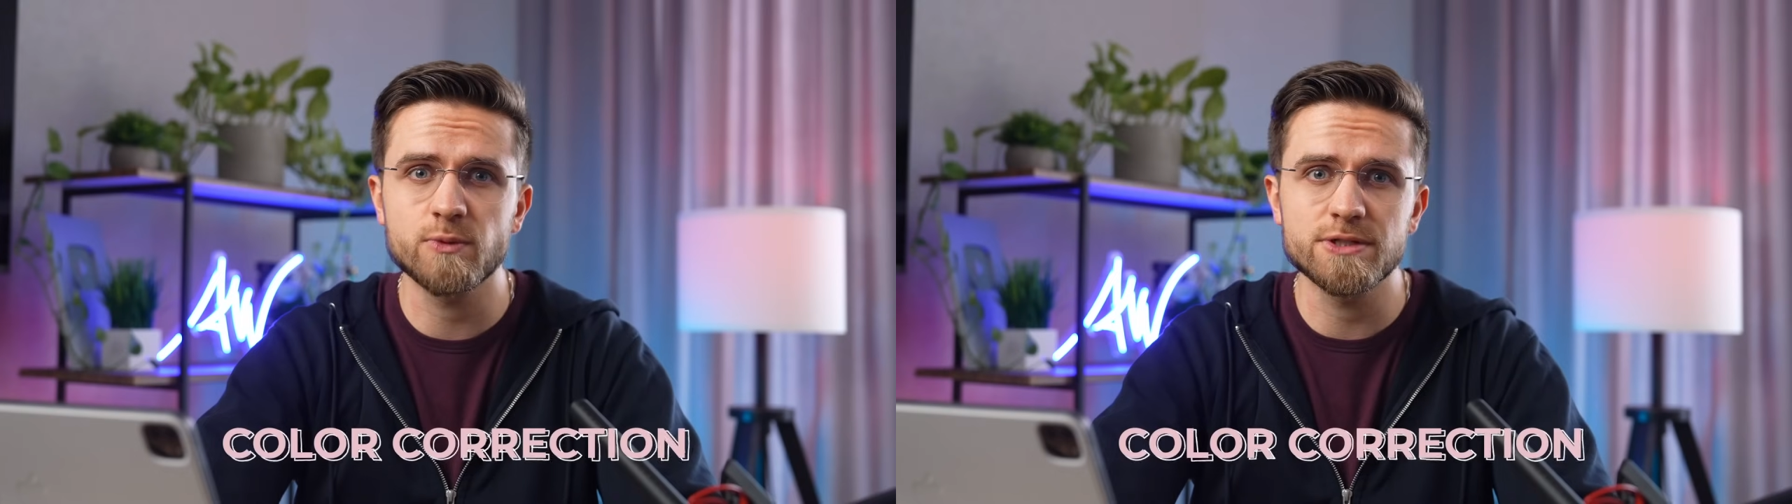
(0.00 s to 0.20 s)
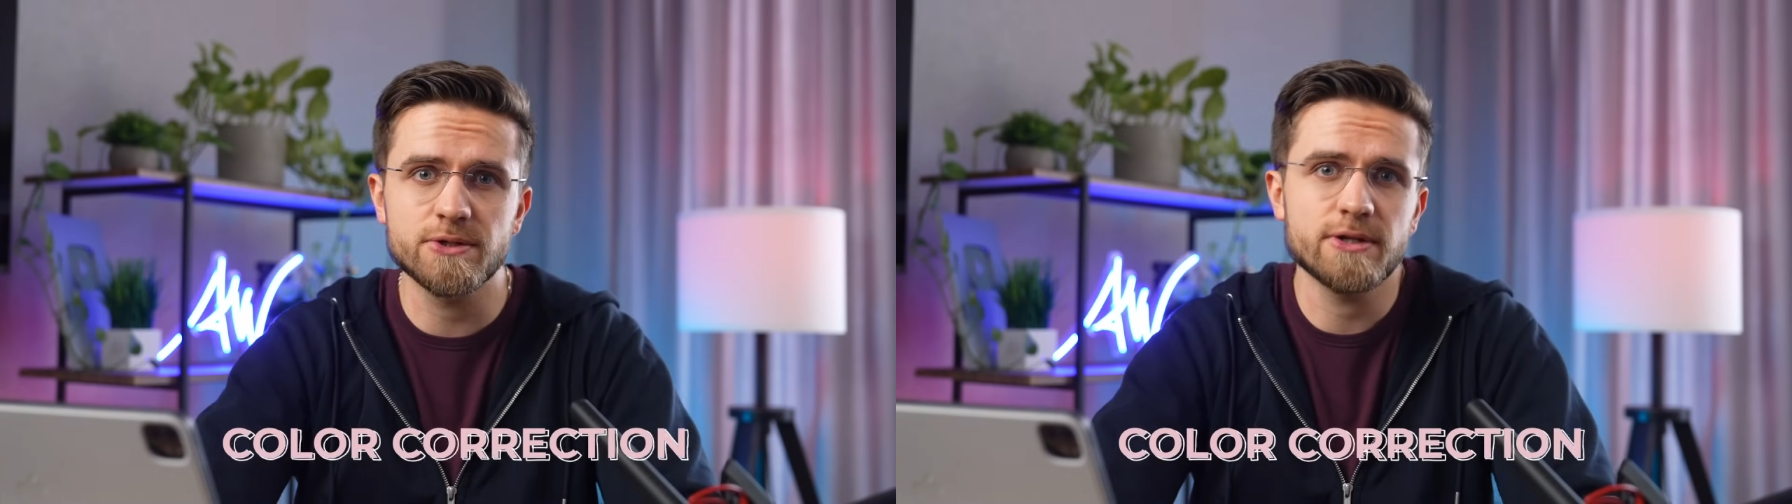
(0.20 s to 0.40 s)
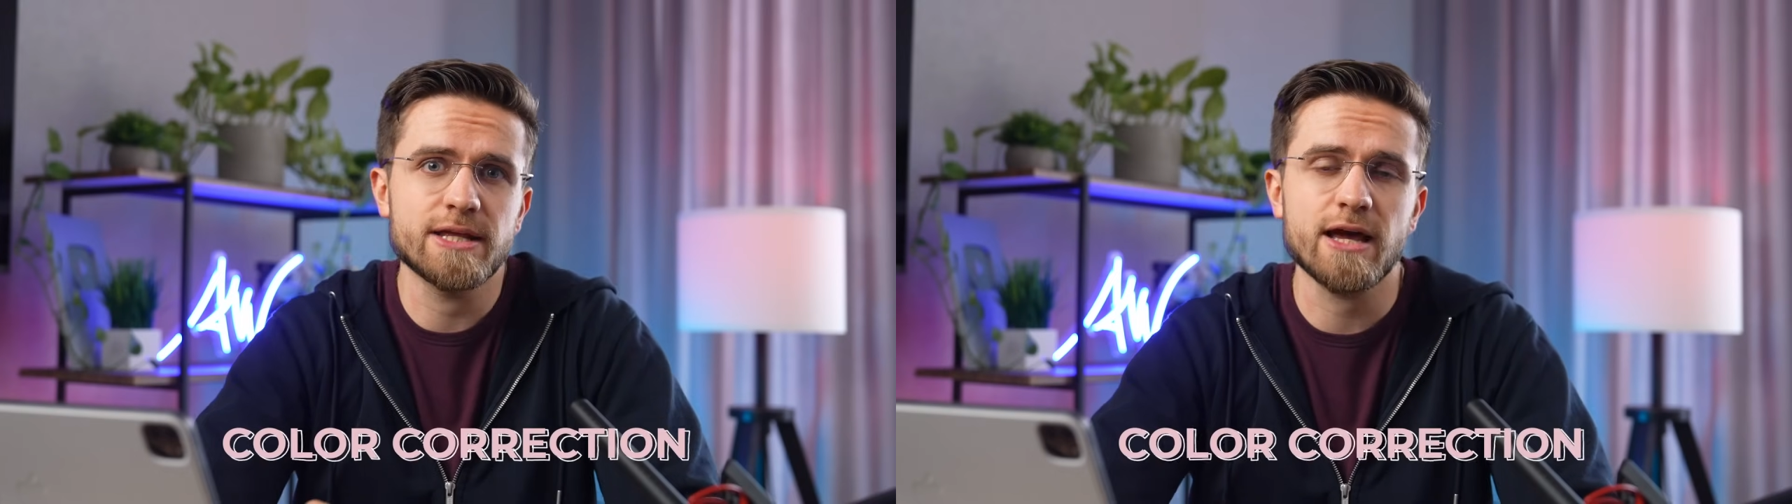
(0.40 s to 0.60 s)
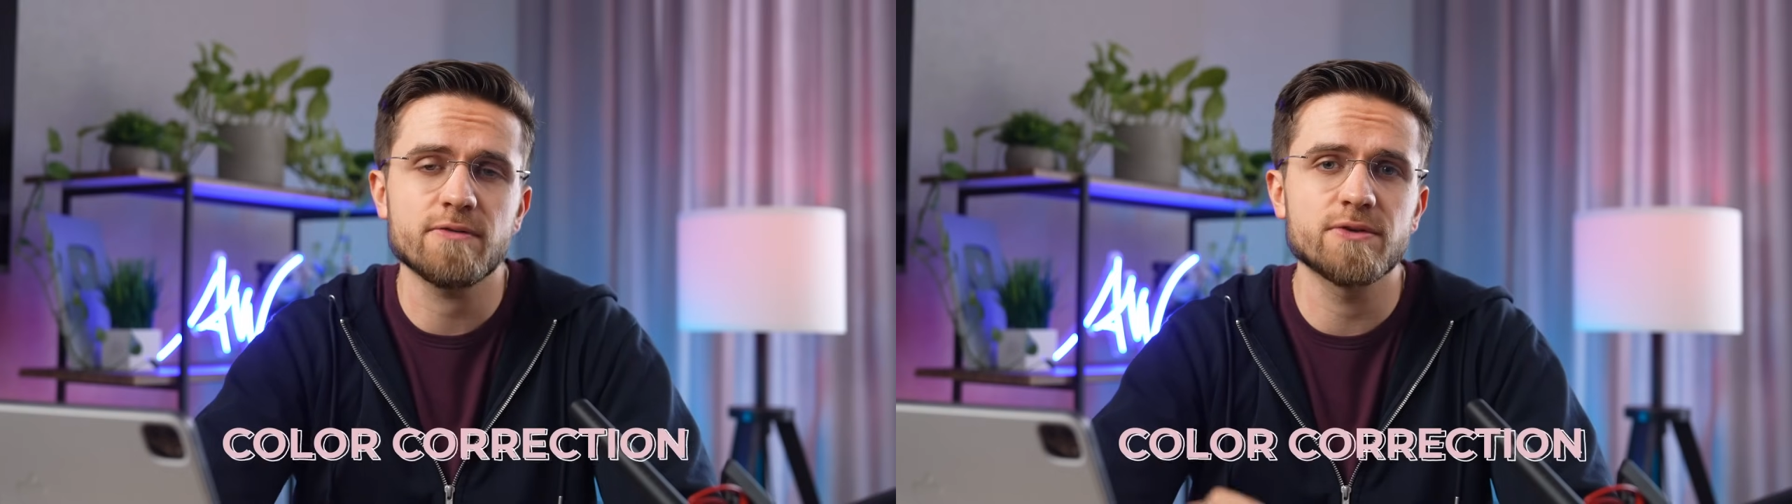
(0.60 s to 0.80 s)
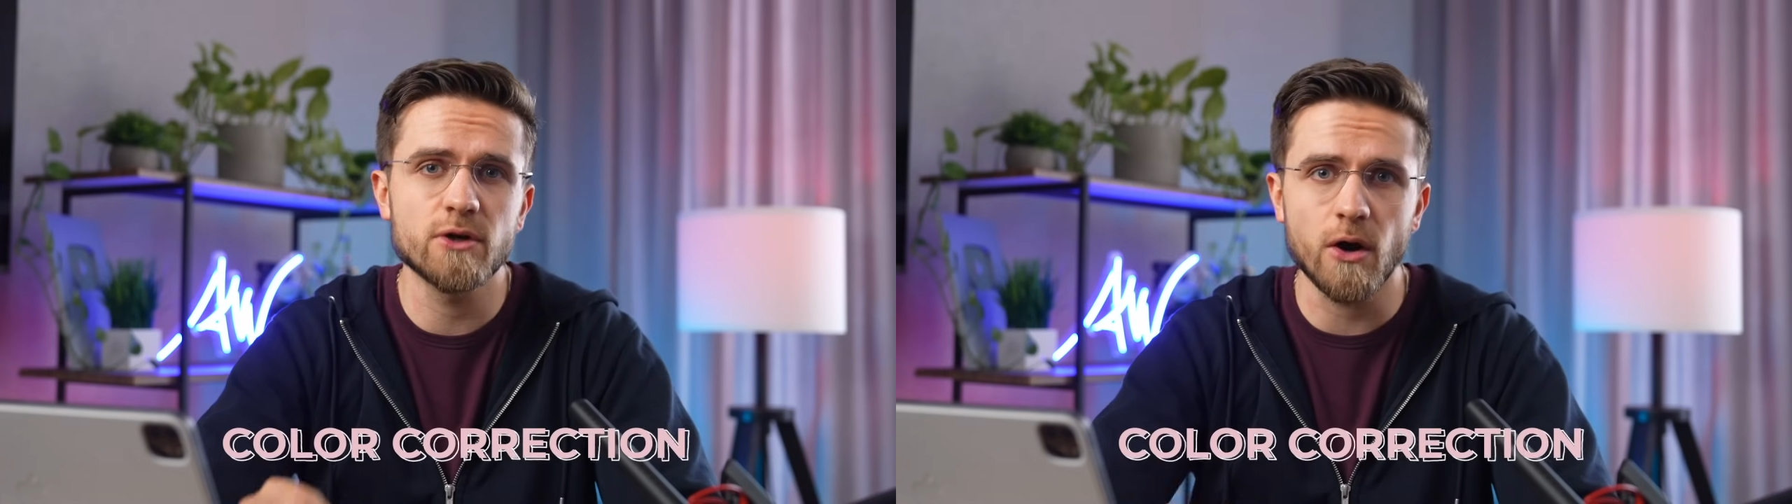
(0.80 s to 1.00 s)
we do not
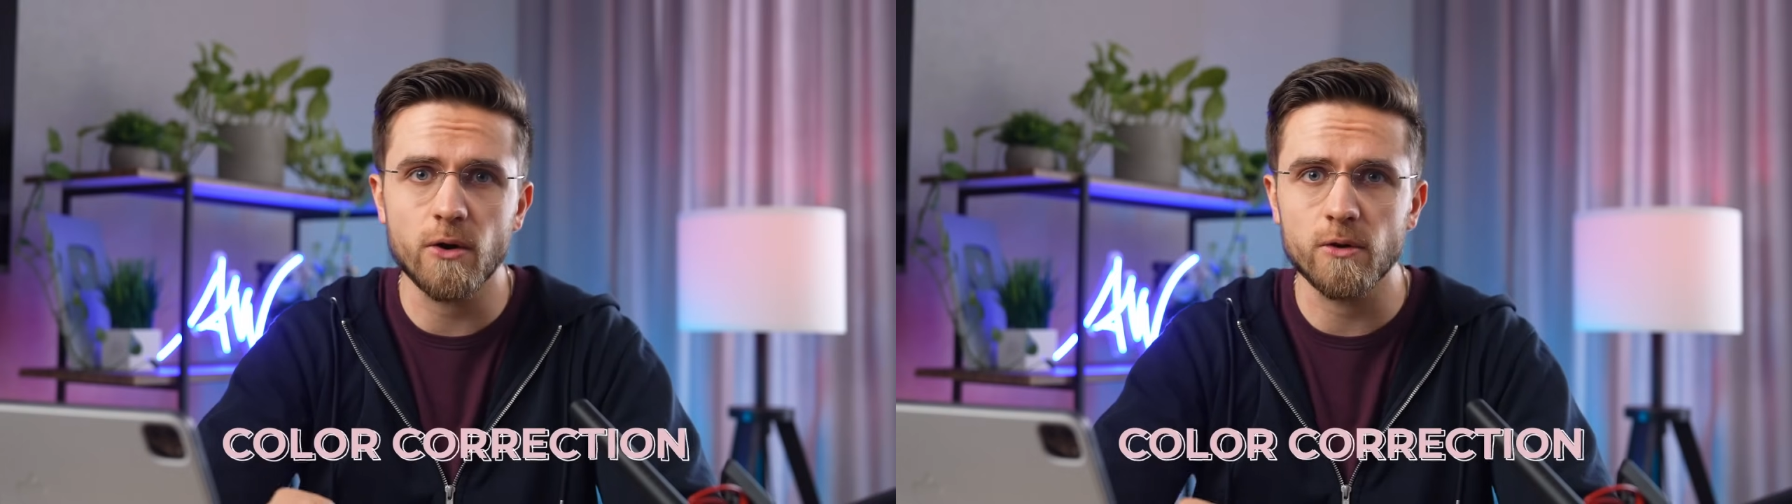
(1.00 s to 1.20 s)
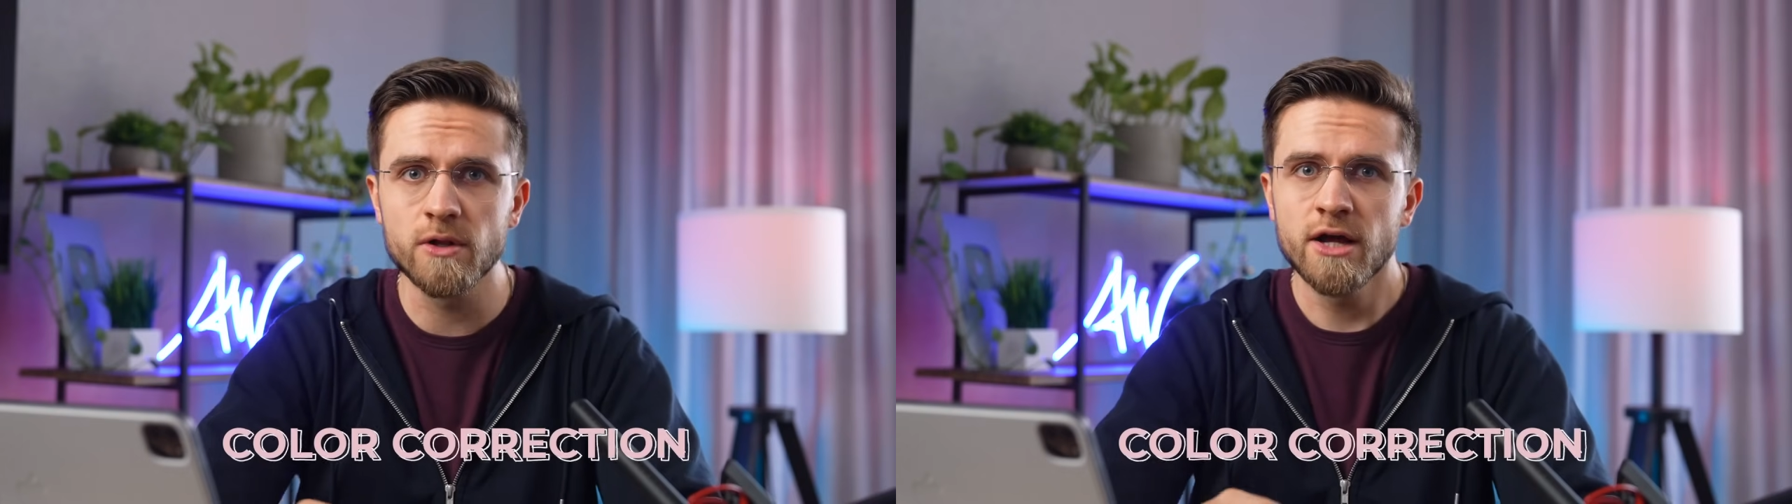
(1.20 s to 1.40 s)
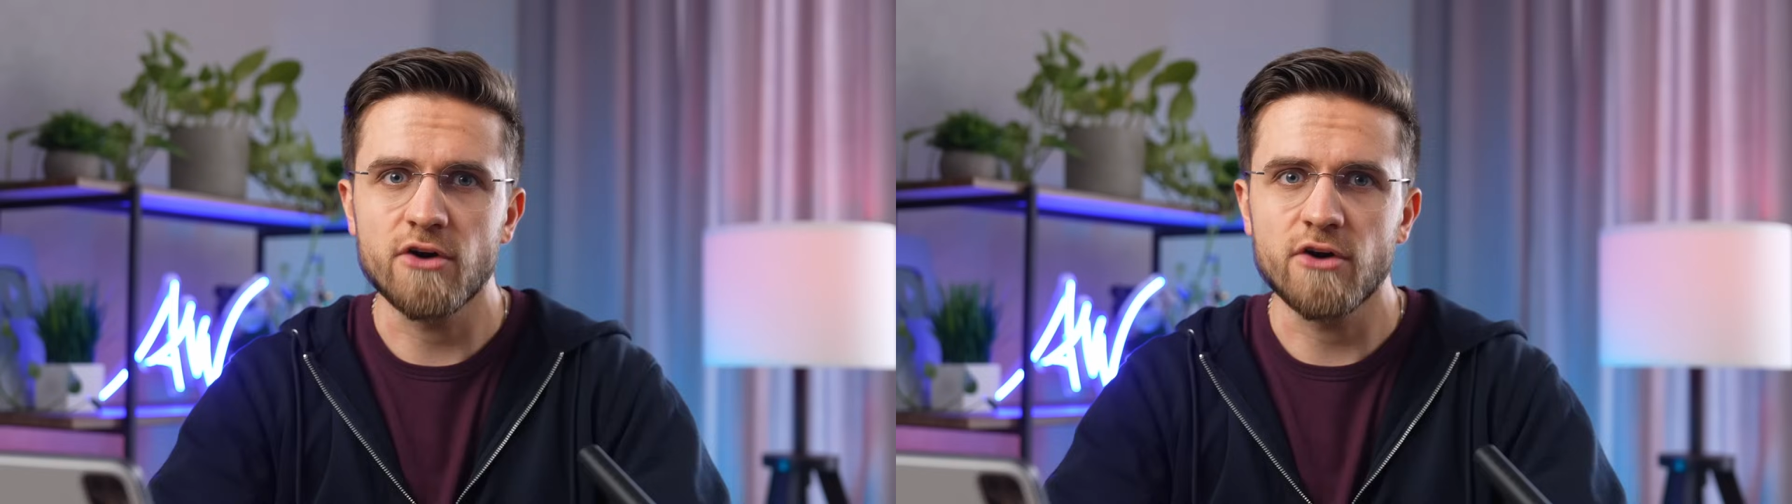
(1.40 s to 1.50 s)
have the goal